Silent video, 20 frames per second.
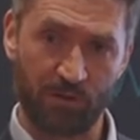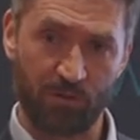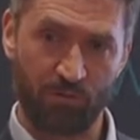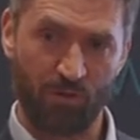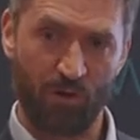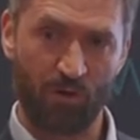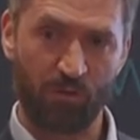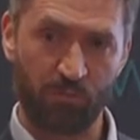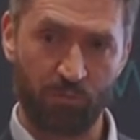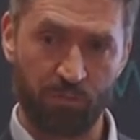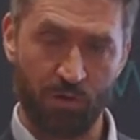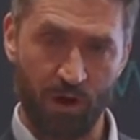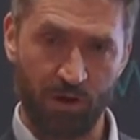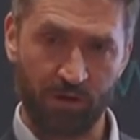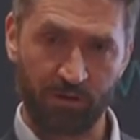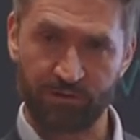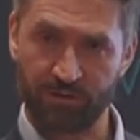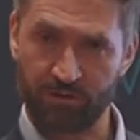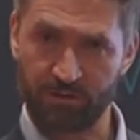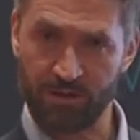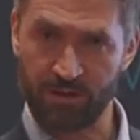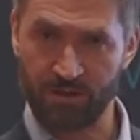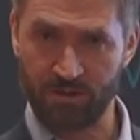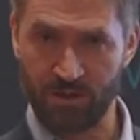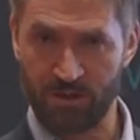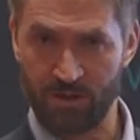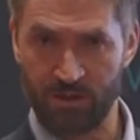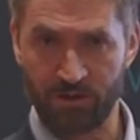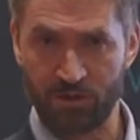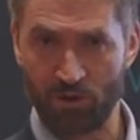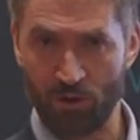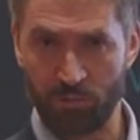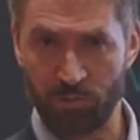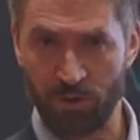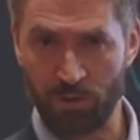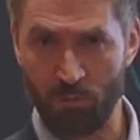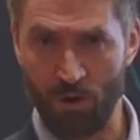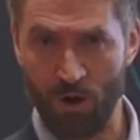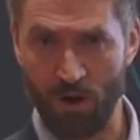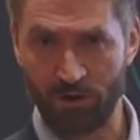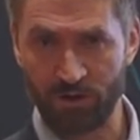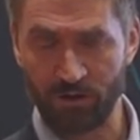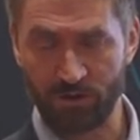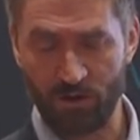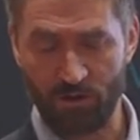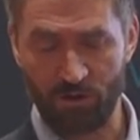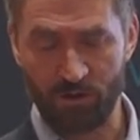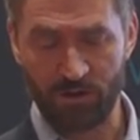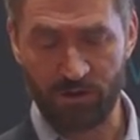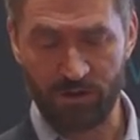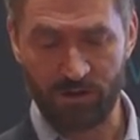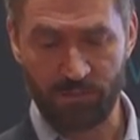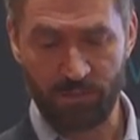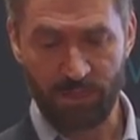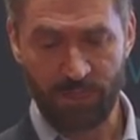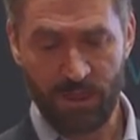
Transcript: of orphan products in the, in the European market currently.